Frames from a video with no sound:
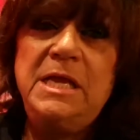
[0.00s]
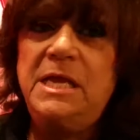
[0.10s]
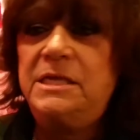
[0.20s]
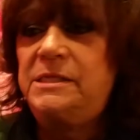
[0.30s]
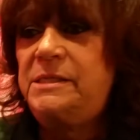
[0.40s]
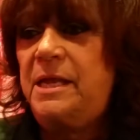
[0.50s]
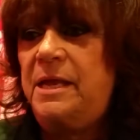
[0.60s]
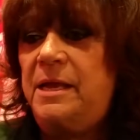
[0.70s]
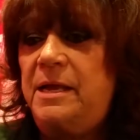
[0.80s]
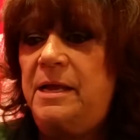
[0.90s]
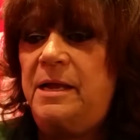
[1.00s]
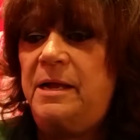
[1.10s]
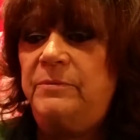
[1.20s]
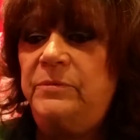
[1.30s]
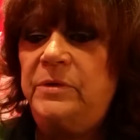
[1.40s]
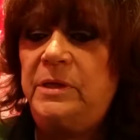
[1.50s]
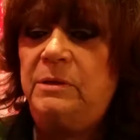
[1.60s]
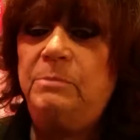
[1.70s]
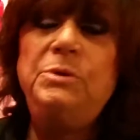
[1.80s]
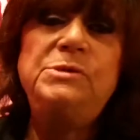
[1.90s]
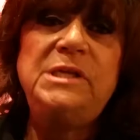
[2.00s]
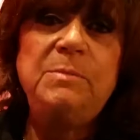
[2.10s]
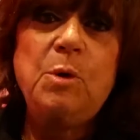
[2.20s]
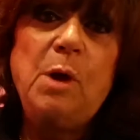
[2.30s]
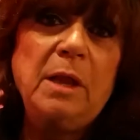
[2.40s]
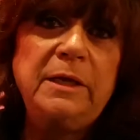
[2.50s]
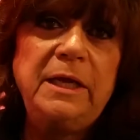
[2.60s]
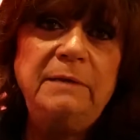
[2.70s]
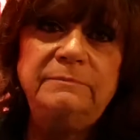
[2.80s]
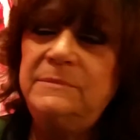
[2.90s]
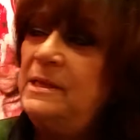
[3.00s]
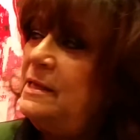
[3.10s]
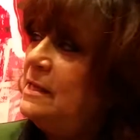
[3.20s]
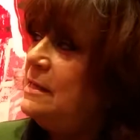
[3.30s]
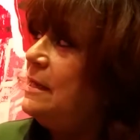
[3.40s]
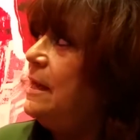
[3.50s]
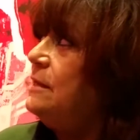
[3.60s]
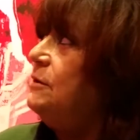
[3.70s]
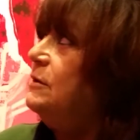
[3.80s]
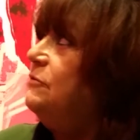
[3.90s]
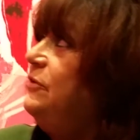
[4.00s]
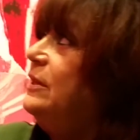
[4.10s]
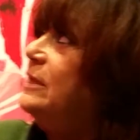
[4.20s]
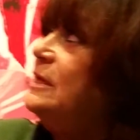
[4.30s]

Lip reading: It's museum quality, and you can feel